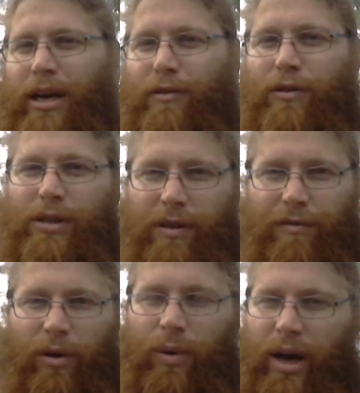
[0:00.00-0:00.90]
Of course,
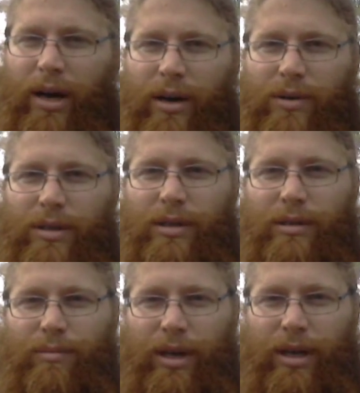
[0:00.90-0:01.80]
different
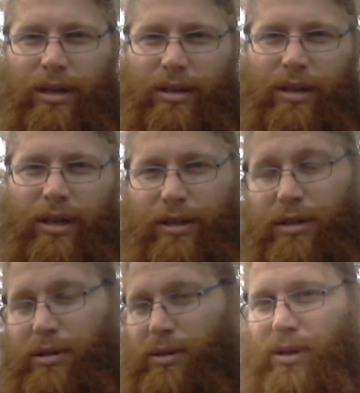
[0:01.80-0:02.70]
crowds, but
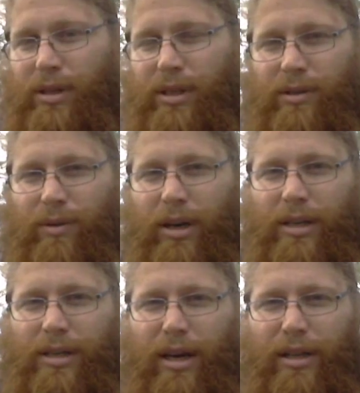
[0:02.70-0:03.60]
it's it's quite
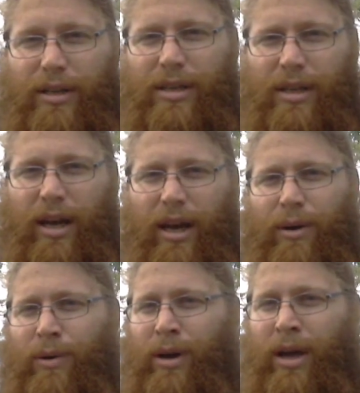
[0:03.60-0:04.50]
exciting to see that
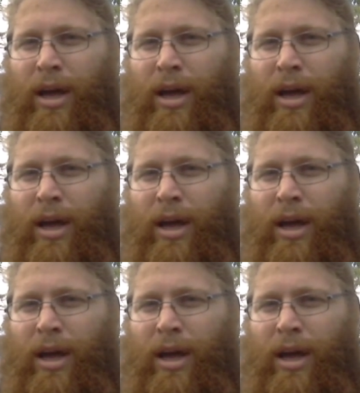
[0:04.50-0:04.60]
how